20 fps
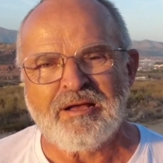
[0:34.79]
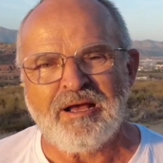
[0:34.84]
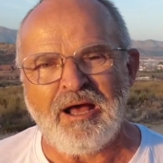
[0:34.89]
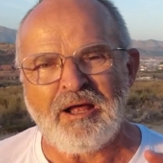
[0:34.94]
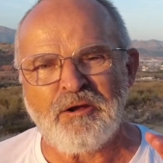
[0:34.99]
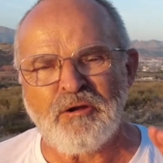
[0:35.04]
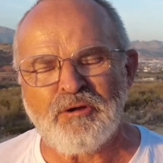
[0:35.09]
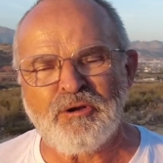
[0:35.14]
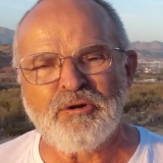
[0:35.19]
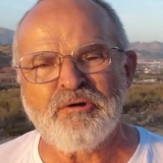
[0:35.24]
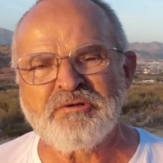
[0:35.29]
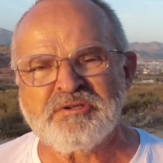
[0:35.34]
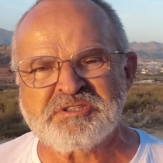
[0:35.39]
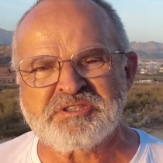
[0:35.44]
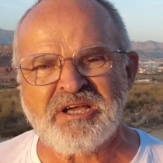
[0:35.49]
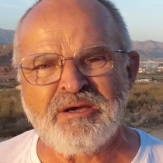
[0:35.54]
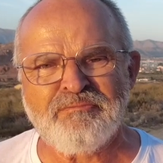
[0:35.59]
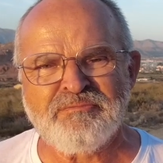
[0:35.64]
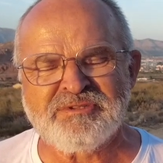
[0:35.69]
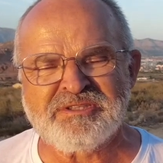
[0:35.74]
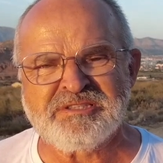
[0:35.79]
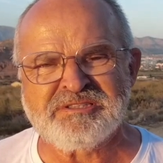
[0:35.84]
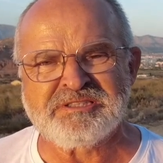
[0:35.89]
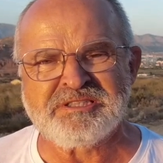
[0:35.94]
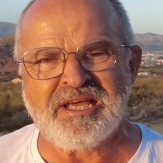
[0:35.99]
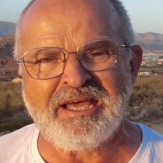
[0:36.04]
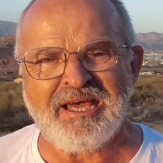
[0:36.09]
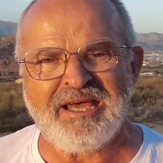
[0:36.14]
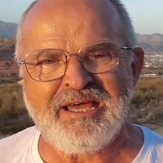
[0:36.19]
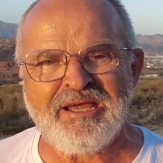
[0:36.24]
And I learnt something
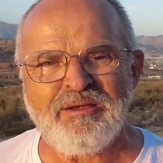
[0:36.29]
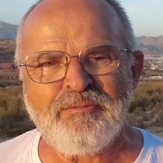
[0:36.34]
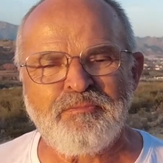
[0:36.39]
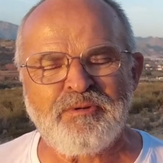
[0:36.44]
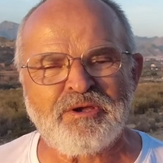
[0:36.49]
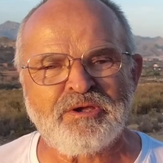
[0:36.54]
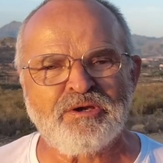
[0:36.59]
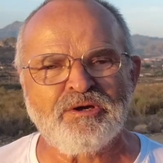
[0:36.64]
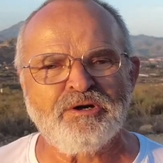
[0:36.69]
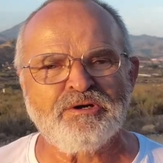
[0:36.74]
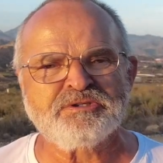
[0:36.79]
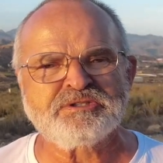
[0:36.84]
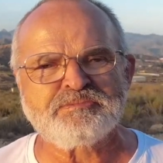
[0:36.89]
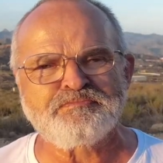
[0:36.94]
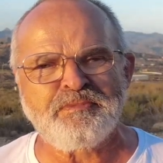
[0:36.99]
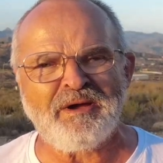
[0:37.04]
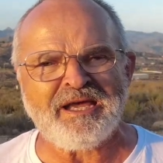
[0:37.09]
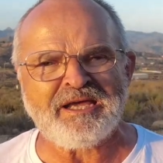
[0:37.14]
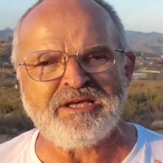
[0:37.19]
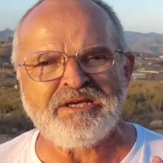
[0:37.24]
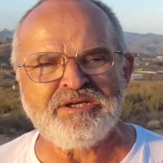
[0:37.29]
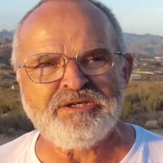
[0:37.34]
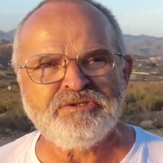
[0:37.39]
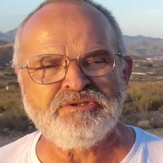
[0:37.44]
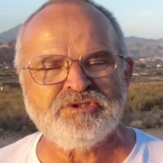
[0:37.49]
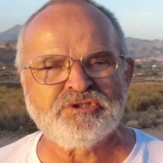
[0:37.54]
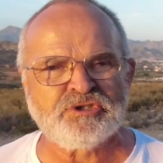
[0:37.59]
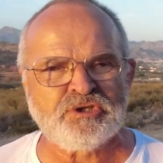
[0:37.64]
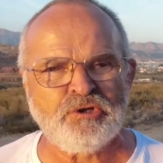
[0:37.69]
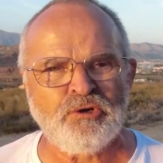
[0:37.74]
today because back
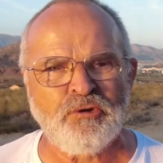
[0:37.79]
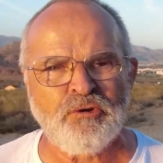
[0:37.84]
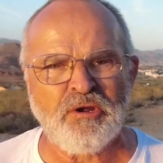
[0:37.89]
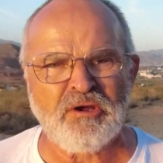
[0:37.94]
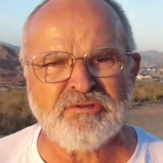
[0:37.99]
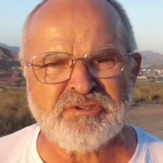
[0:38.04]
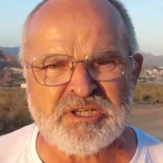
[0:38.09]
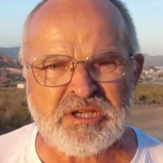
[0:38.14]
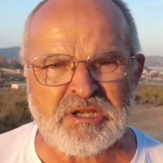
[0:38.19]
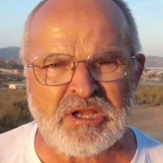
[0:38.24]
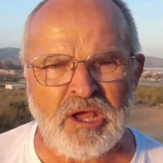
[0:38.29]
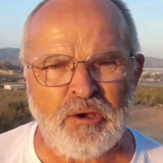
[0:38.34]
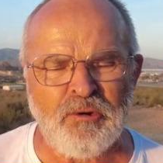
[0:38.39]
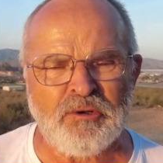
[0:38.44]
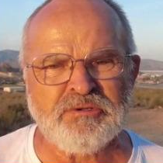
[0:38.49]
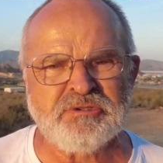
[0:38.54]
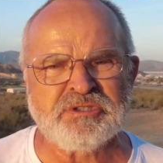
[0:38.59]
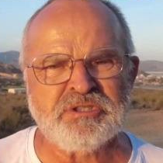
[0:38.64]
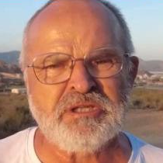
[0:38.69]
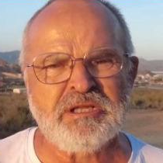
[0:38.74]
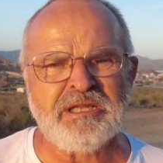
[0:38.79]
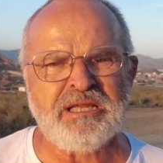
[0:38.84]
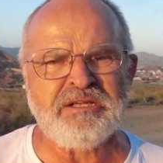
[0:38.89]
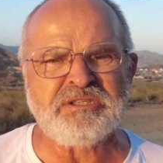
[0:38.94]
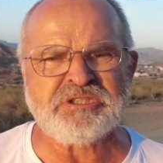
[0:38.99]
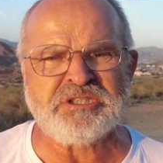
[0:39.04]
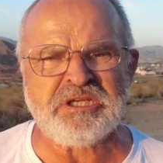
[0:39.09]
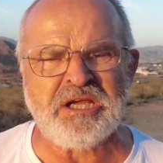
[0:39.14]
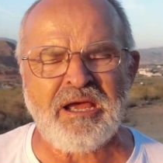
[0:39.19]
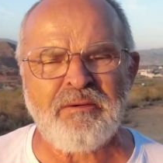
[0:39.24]
in June I did go onto the
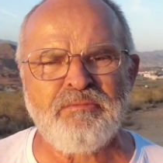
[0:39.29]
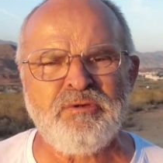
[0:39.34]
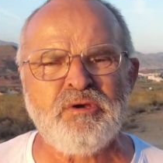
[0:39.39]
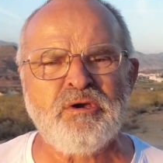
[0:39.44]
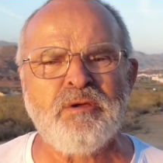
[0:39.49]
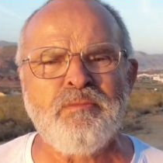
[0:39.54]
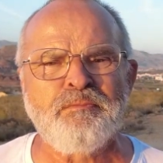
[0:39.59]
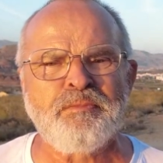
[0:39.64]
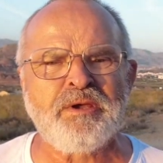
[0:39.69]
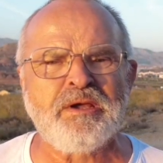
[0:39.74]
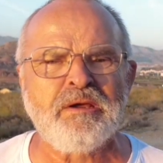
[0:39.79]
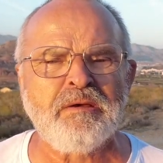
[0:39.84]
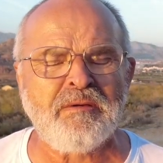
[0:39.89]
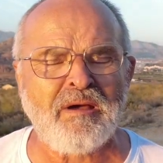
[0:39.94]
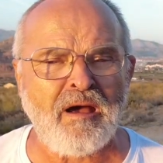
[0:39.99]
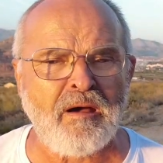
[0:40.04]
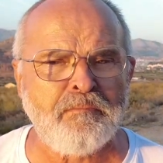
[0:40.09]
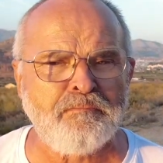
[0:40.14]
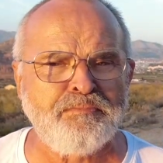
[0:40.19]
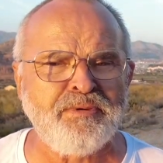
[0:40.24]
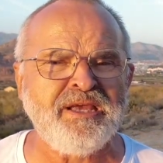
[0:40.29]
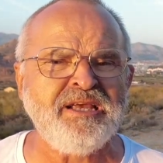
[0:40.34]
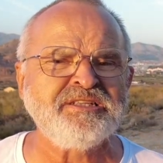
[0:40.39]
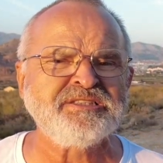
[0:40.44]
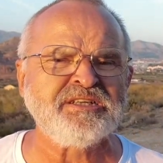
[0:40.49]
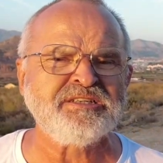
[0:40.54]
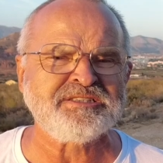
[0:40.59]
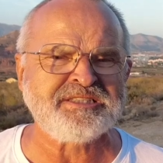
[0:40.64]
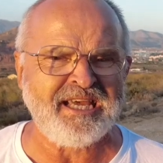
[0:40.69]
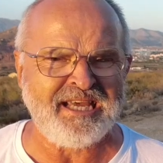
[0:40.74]
Litchi app. You can be a
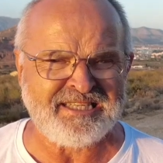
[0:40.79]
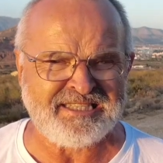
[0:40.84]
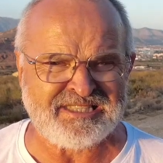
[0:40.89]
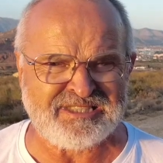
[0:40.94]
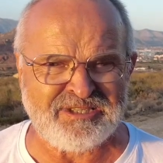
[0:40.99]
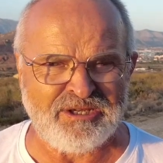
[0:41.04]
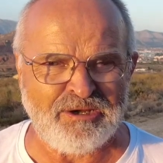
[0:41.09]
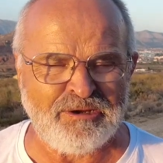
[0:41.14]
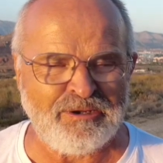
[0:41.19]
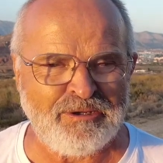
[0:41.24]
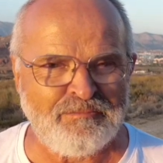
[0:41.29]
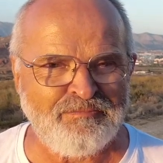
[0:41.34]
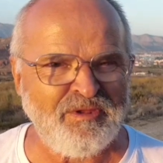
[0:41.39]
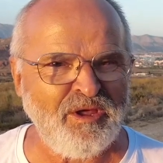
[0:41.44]
beta tester.